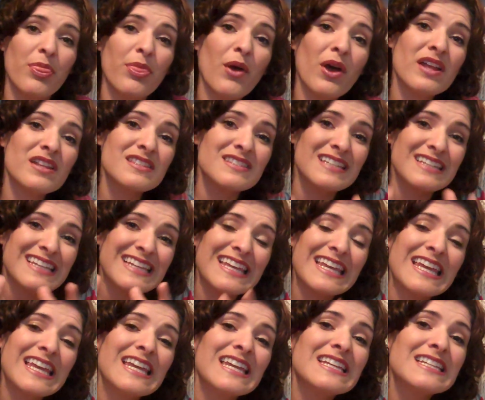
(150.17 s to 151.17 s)
That's the
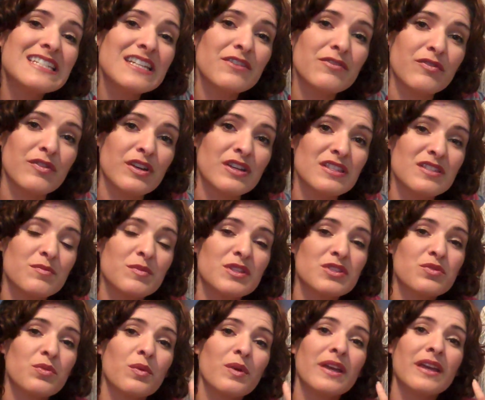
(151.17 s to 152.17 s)
key difference
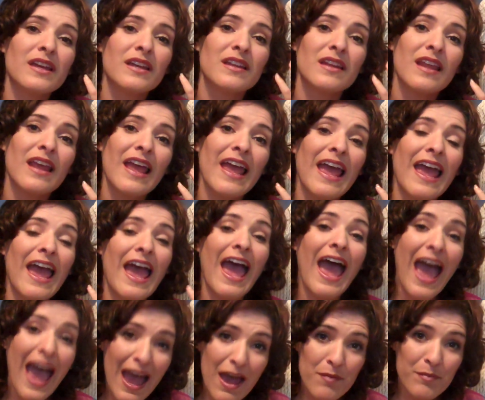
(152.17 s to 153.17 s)
between
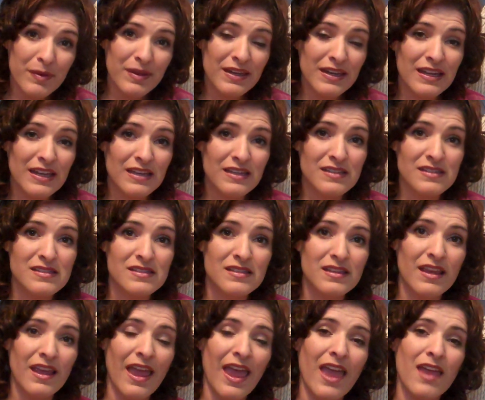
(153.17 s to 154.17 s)

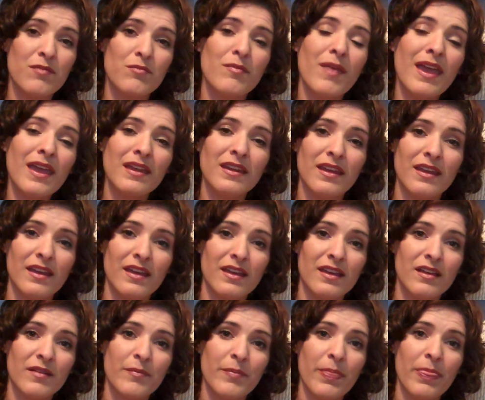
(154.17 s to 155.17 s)
happiness and mania.
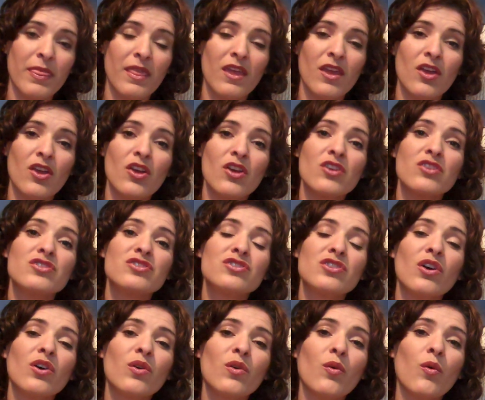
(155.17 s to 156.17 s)

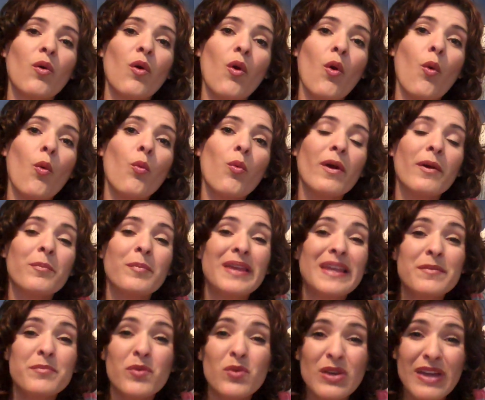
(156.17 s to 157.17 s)
So where
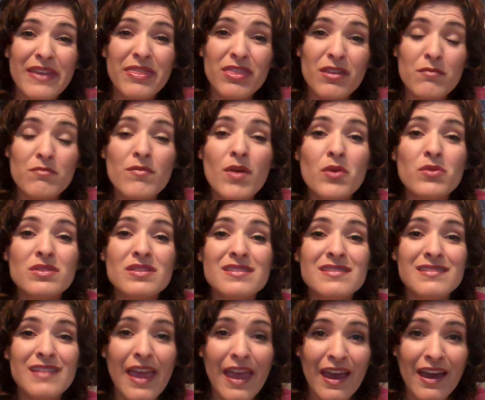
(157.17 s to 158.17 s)
people get the most
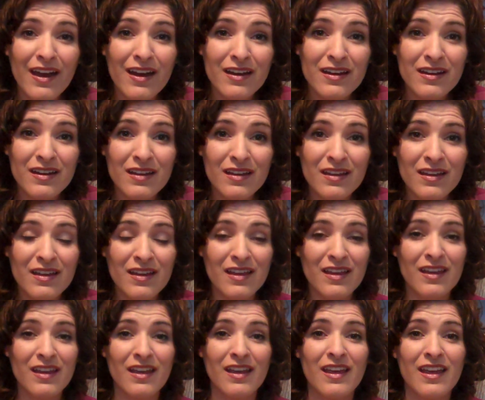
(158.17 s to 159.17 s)
scared
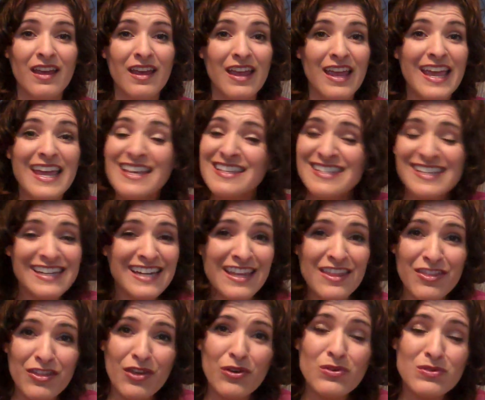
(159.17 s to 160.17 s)
isn't
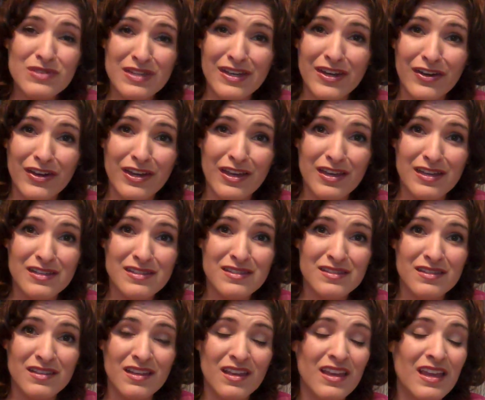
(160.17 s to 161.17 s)
in those
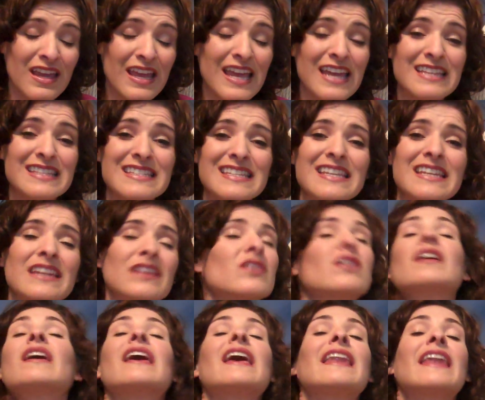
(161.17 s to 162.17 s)
areas. It's in
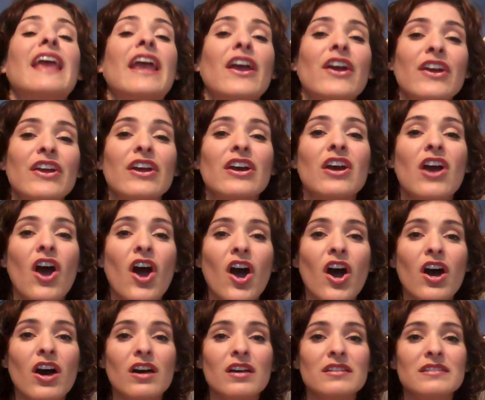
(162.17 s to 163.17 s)
an area
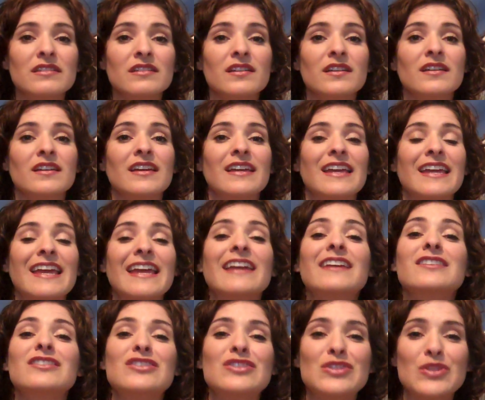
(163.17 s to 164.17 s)
called
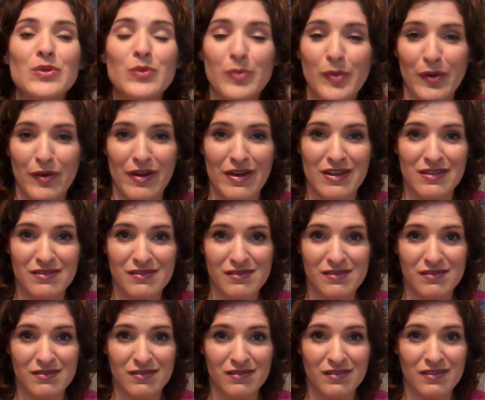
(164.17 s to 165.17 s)

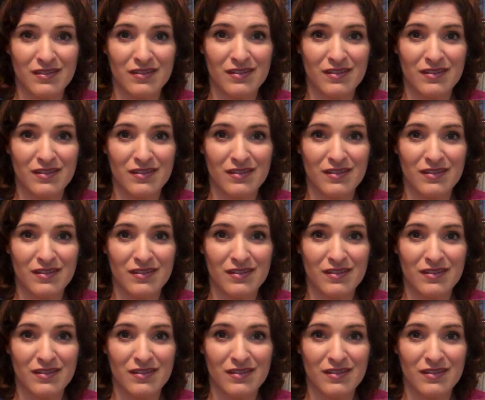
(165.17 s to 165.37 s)
exuberance.